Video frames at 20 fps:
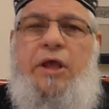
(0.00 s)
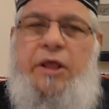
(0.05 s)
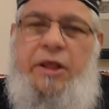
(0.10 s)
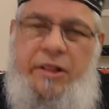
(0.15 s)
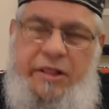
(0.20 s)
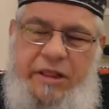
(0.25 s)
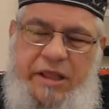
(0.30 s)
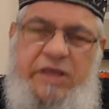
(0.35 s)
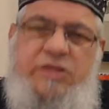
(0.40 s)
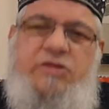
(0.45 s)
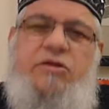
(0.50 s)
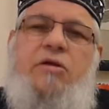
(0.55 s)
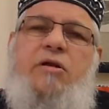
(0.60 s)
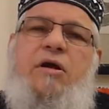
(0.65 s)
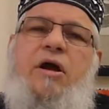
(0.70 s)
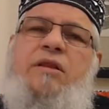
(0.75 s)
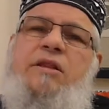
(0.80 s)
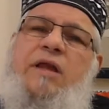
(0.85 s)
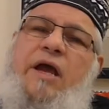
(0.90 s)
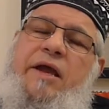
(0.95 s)
later
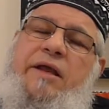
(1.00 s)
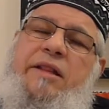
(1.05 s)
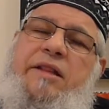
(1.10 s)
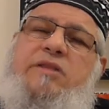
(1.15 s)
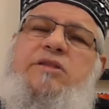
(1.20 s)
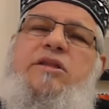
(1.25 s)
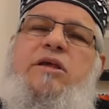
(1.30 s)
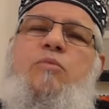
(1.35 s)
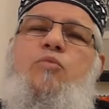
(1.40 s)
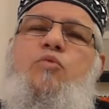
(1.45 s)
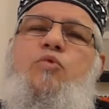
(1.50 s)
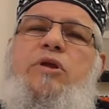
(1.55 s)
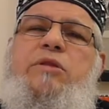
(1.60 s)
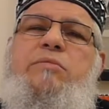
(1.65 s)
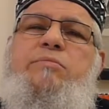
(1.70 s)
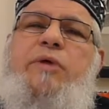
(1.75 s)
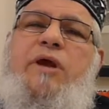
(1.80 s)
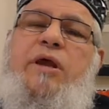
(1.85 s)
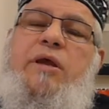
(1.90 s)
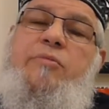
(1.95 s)
on I let him win
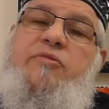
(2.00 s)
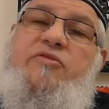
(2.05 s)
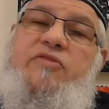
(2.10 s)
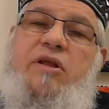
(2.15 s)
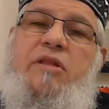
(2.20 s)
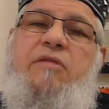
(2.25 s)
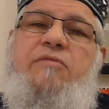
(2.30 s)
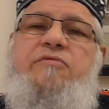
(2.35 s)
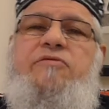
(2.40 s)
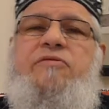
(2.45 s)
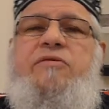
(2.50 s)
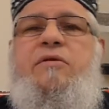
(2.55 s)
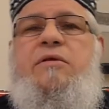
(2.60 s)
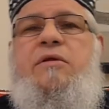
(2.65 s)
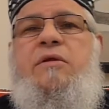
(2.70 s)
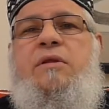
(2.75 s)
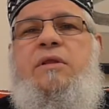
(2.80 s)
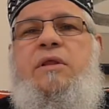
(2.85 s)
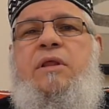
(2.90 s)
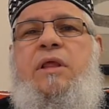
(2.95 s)
by himself.
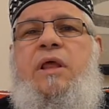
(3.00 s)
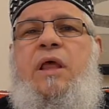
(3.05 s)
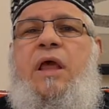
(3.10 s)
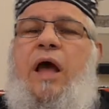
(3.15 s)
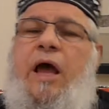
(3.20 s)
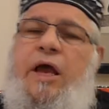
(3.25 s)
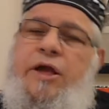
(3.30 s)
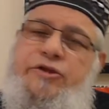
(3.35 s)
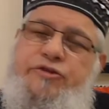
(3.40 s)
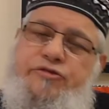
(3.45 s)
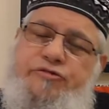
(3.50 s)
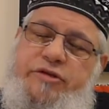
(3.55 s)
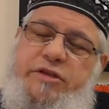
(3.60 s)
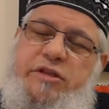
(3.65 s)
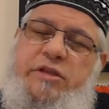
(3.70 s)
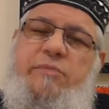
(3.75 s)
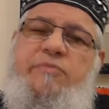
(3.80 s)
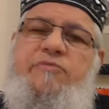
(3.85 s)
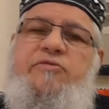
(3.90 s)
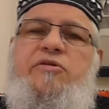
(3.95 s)
I treat
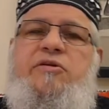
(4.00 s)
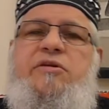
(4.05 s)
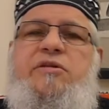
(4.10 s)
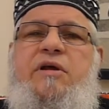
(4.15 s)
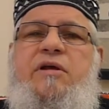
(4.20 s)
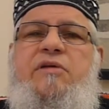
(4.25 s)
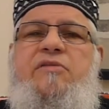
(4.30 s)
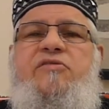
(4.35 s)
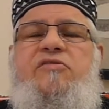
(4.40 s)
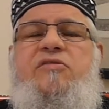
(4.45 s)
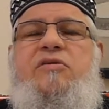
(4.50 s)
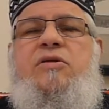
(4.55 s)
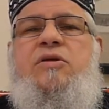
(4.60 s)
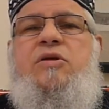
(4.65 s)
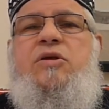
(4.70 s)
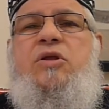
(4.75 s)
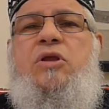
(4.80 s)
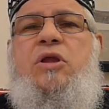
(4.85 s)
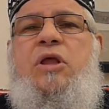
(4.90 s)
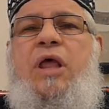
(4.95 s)
him very nice,
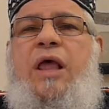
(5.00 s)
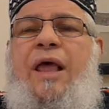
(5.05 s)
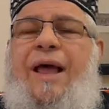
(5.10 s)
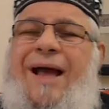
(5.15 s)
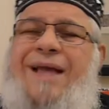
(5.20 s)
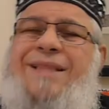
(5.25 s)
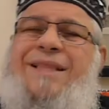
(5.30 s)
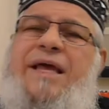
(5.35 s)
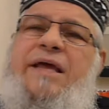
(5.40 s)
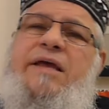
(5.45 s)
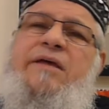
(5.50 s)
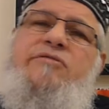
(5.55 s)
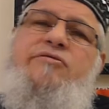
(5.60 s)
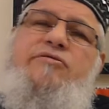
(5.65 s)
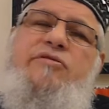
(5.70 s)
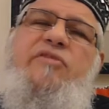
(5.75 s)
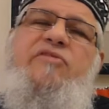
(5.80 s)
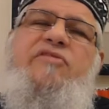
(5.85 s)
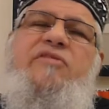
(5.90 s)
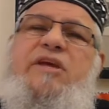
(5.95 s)
and I
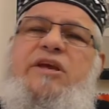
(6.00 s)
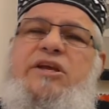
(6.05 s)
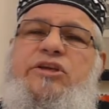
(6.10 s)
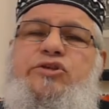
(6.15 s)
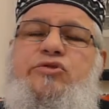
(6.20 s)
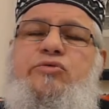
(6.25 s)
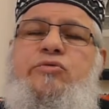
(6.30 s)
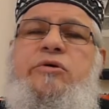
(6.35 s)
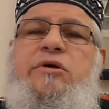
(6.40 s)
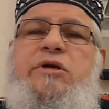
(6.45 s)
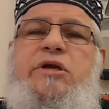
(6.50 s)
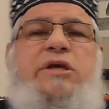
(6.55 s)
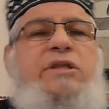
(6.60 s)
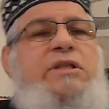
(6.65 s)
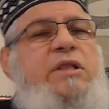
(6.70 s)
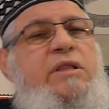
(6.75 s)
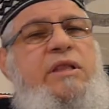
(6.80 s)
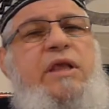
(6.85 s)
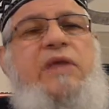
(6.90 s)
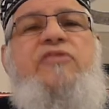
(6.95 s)
address the issue in
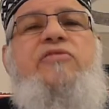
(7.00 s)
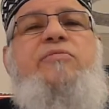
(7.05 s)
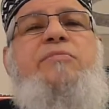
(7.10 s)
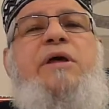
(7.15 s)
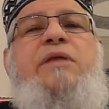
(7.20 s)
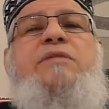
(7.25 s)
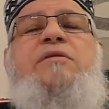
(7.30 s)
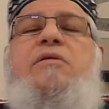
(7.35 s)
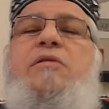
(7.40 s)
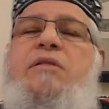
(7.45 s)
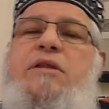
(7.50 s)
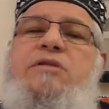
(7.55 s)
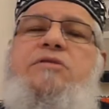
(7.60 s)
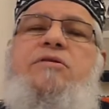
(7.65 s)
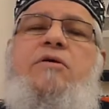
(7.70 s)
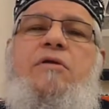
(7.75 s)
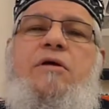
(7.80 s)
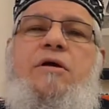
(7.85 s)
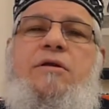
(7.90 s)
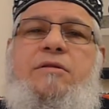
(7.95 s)
a nice manner
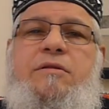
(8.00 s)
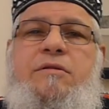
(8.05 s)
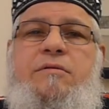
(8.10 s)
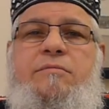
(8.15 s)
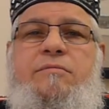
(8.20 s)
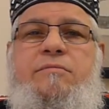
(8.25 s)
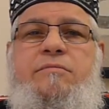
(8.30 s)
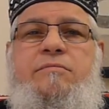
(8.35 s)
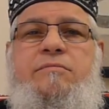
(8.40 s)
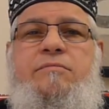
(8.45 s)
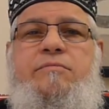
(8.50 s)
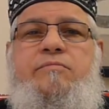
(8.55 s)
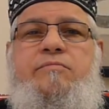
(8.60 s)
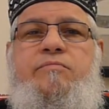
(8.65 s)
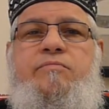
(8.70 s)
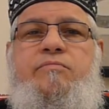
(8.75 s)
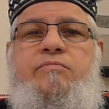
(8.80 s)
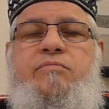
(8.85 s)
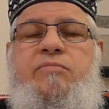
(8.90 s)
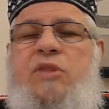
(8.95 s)
later on.
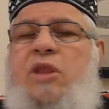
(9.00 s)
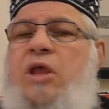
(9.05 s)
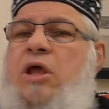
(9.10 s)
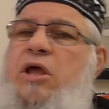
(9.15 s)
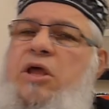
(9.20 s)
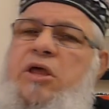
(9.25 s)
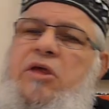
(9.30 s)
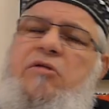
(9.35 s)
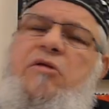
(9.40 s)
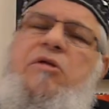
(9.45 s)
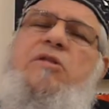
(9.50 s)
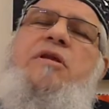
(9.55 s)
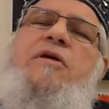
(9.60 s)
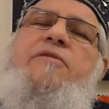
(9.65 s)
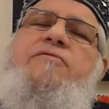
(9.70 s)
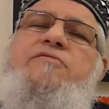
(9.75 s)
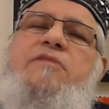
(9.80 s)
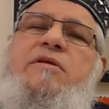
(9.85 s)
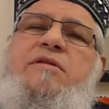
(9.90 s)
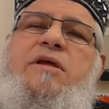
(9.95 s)
He ran
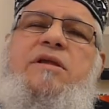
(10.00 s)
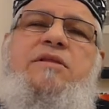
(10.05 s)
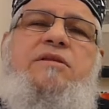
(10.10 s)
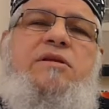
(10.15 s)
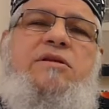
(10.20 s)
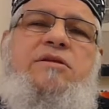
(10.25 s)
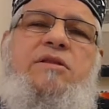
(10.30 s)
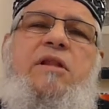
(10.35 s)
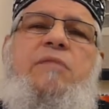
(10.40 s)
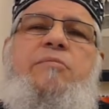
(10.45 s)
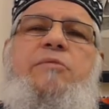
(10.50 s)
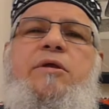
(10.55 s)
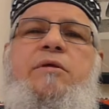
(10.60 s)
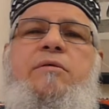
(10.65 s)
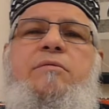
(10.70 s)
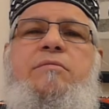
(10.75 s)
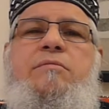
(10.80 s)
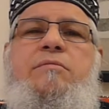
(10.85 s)
after that, he tell me,